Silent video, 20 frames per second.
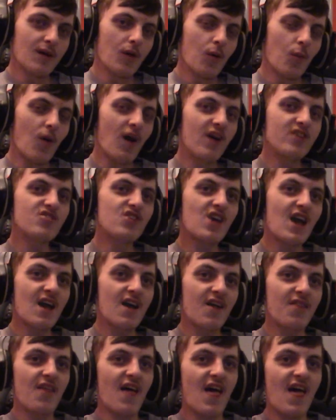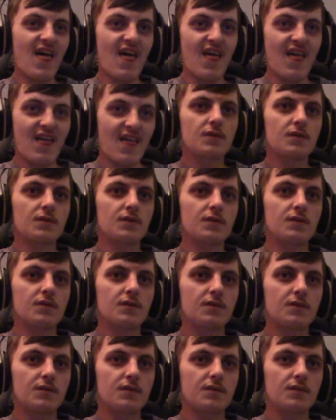Why'd she hit her there?
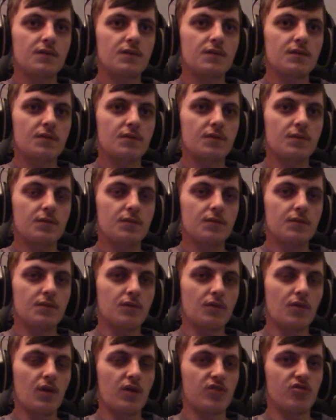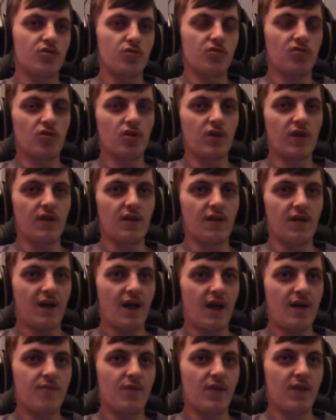It looked like she was looking at the
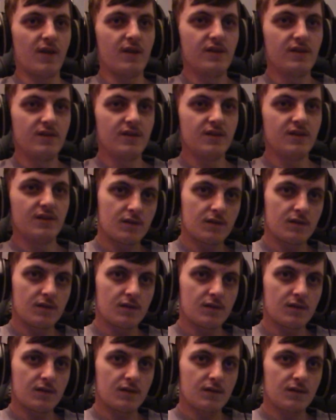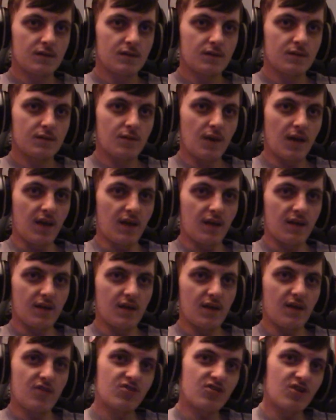camera then. Wait,
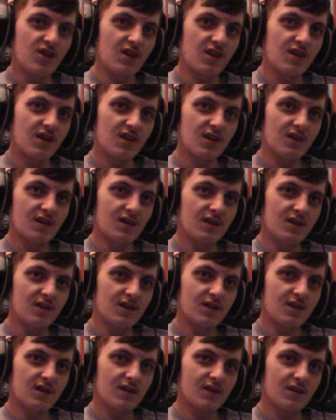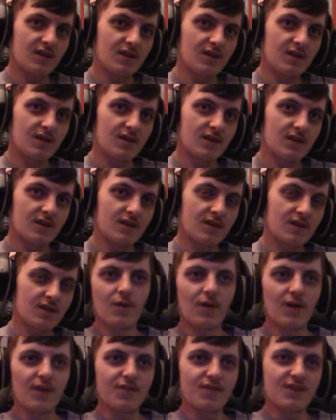is she?
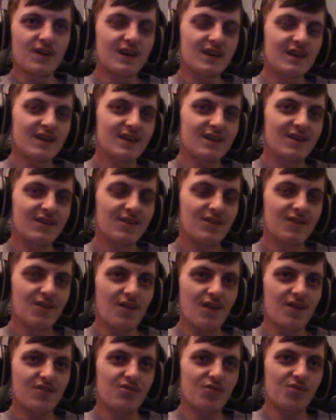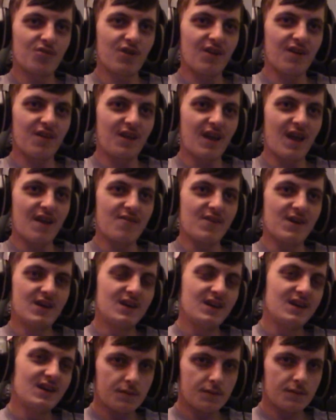What the fuck? It looked like she was looking at the camera.
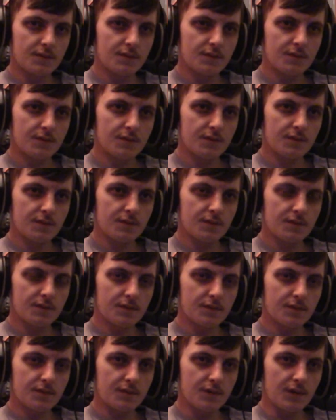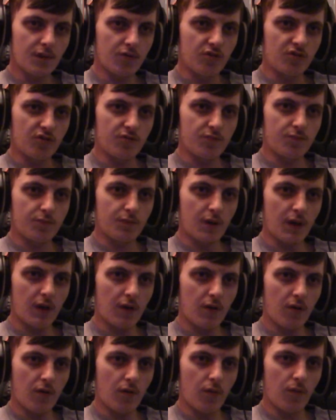No, she's back
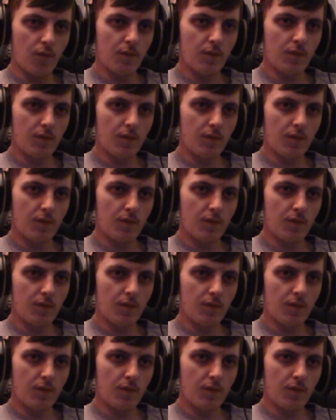home.